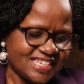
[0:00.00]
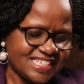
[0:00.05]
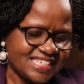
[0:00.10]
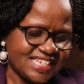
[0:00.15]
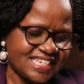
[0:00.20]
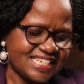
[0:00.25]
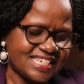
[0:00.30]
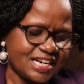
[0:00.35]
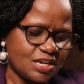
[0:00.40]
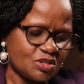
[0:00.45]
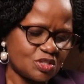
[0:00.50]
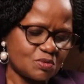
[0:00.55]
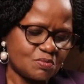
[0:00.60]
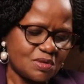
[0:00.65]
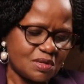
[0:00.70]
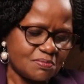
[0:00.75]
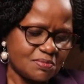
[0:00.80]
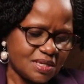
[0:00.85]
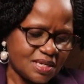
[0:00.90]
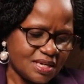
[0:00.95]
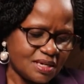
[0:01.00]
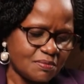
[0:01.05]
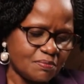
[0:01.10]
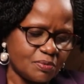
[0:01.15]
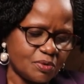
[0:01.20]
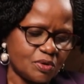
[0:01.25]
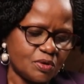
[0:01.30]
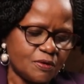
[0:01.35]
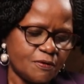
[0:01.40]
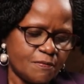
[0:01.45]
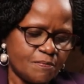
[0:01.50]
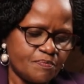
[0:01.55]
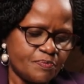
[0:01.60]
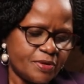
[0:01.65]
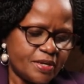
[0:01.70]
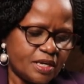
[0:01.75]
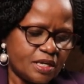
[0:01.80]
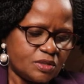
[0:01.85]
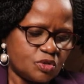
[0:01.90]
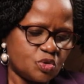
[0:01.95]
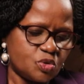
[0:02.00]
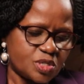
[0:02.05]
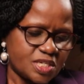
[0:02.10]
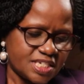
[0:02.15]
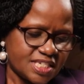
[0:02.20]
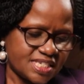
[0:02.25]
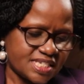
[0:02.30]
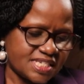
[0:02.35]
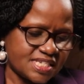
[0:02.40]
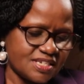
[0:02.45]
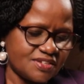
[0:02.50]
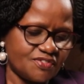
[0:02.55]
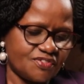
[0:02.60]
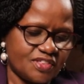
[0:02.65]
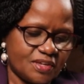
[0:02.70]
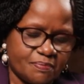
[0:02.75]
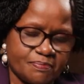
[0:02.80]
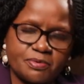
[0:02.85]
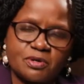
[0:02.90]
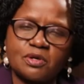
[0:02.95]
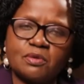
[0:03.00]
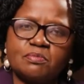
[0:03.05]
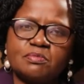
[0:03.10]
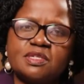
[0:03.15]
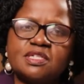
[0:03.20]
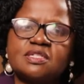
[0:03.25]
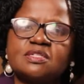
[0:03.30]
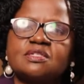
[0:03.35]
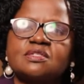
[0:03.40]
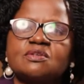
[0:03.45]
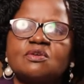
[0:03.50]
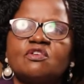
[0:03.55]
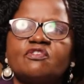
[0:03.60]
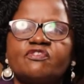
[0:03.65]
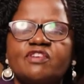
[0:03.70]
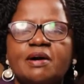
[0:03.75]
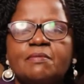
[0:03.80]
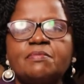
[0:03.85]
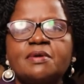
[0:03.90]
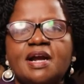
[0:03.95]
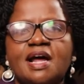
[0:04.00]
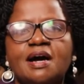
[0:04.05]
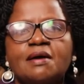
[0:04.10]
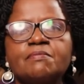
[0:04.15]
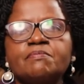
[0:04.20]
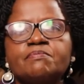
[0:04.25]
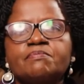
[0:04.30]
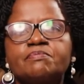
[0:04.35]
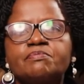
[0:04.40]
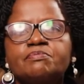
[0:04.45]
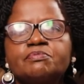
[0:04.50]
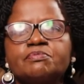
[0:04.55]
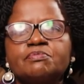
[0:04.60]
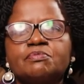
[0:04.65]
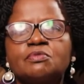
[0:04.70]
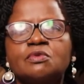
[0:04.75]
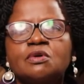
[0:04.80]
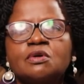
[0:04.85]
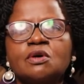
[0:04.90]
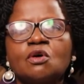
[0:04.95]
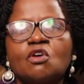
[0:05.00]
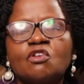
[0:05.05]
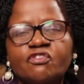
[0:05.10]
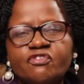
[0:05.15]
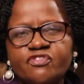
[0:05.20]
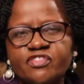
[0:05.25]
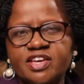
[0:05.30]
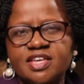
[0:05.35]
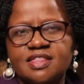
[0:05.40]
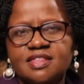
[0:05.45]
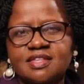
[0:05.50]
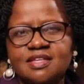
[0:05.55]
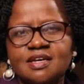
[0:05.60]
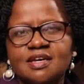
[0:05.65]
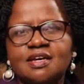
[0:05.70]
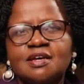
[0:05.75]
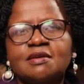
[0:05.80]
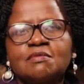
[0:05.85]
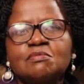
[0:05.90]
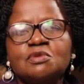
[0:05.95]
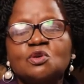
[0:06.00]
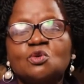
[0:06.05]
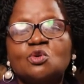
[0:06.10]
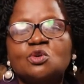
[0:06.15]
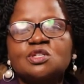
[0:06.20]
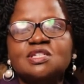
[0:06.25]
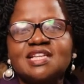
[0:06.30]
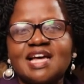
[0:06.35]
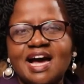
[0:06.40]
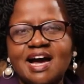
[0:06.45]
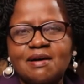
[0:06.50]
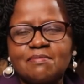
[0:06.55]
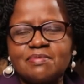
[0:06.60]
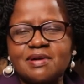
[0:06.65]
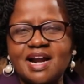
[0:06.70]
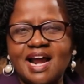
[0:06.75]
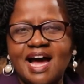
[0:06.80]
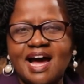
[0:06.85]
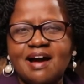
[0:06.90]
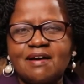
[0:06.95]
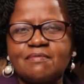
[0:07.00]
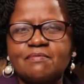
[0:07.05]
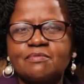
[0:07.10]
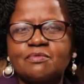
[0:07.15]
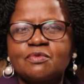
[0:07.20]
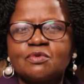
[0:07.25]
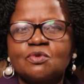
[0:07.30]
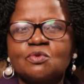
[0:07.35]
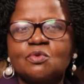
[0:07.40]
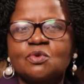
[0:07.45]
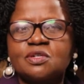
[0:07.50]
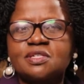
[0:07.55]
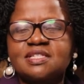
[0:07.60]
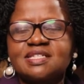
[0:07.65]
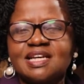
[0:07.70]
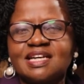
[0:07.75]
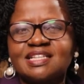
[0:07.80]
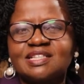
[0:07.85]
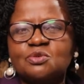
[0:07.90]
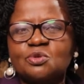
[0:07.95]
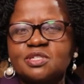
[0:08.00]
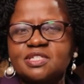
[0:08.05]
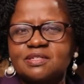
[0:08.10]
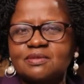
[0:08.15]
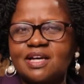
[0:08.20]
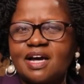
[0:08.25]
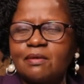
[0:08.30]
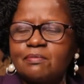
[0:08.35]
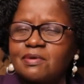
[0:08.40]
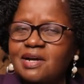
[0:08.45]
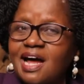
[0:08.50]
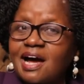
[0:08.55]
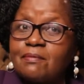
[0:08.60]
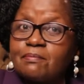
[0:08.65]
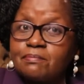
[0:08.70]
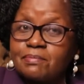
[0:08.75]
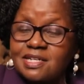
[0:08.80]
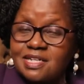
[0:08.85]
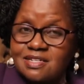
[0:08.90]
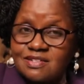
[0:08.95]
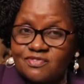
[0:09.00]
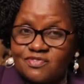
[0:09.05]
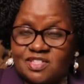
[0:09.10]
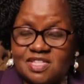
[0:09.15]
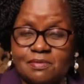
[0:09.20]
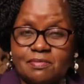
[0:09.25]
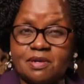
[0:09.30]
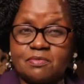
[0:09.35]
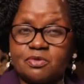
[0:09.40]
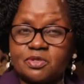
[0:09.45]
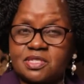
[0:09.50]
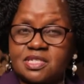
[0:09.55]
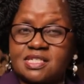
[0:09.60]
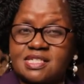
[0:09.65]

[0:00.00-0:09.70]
the Gentiles may be able to receive the promise of Abraham of faith, because Abraham believed. The Bible